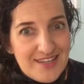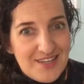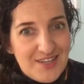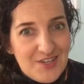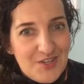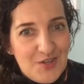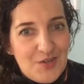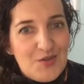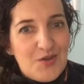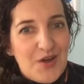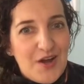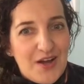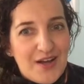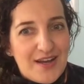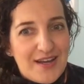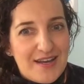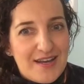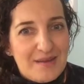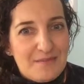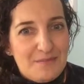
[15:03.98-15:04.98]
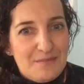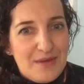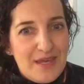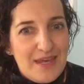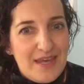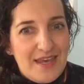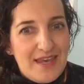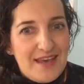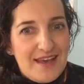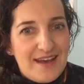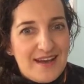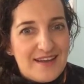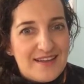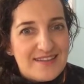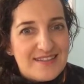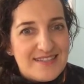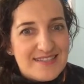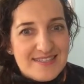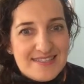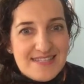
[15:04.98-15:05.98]
you're not going to be
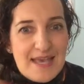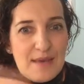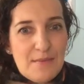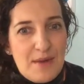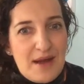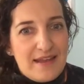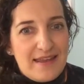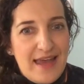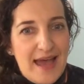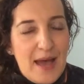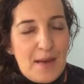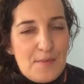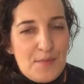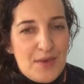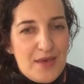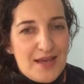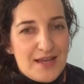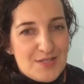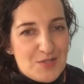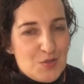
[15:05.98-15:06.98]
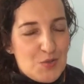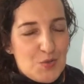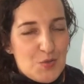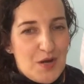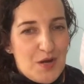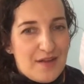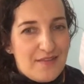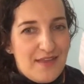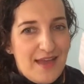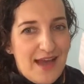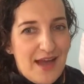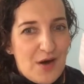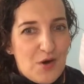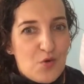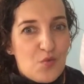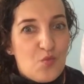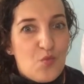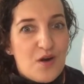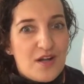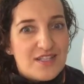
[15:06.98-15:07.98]
the same unhappy as you are
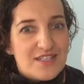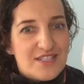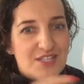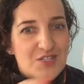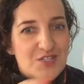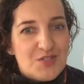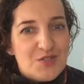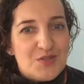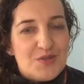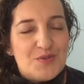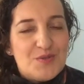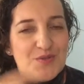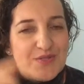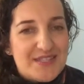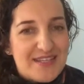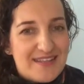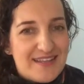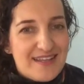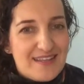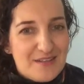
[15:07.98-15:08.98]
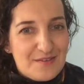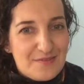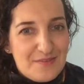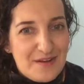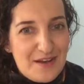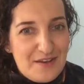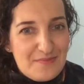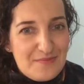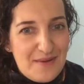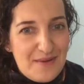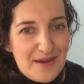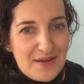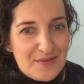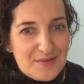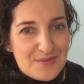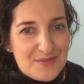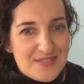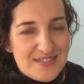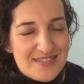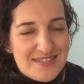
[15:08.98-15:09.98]
now, wanting to lose another 5
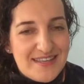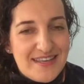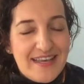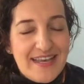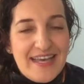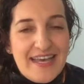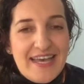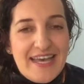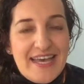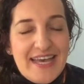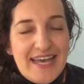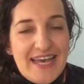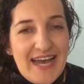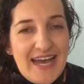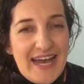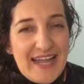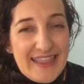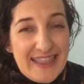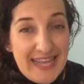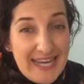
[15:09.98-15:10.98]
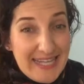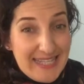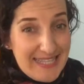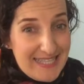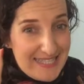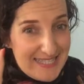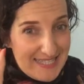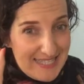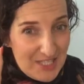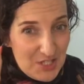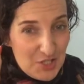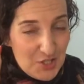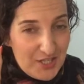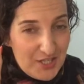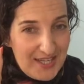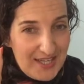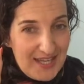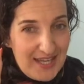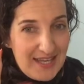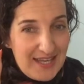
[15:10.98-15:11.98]
pounds? And that is such
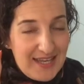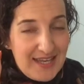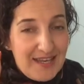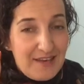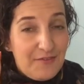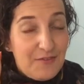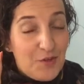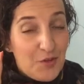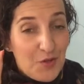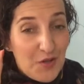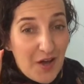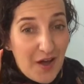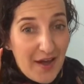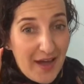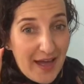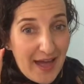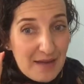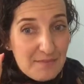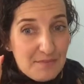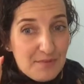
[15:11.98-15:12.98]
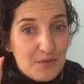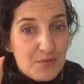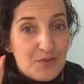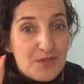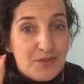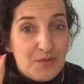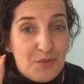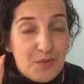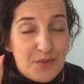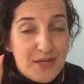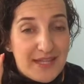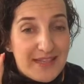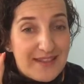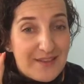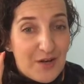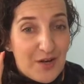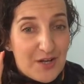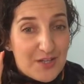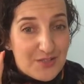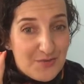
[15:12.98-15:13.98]
key. If you're not happy with your weight
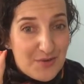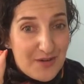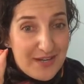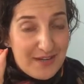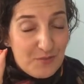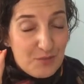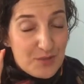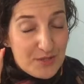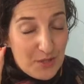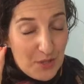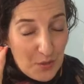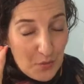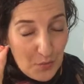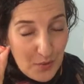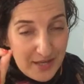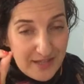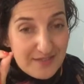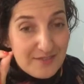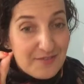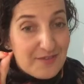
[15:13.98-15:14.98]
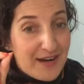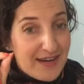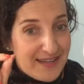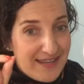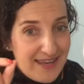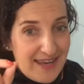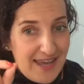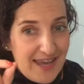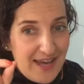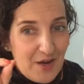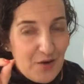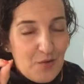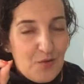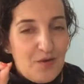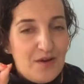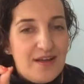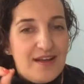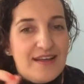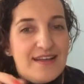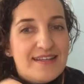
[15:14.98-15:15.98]
loss, with your weight right now,
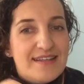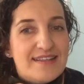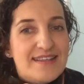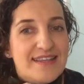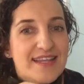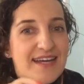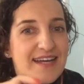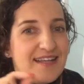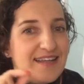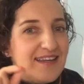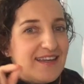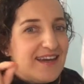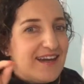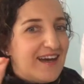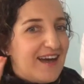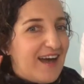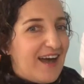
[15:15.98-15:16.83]
then